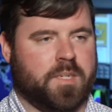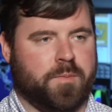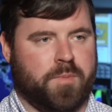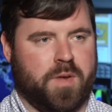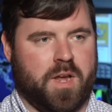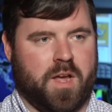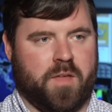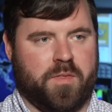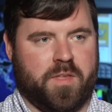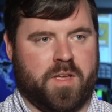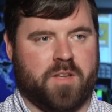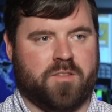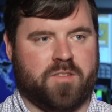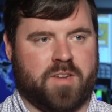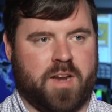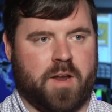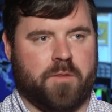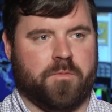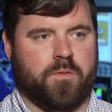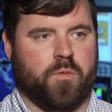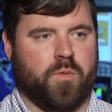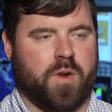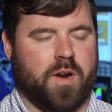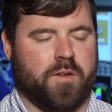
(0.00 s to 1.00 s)
to be on the
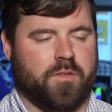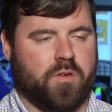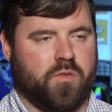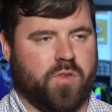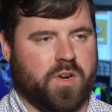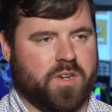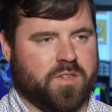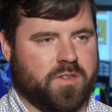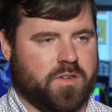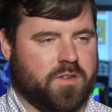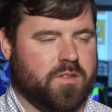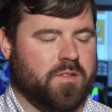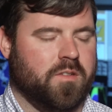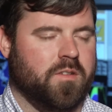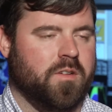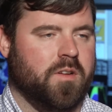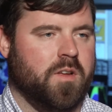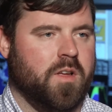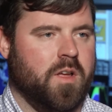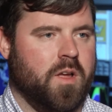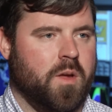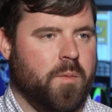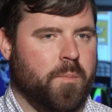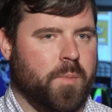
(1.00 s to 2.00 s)
internet for whatever reason,
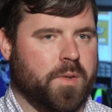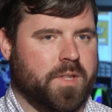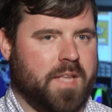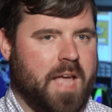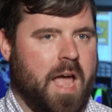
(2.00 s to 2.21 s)
but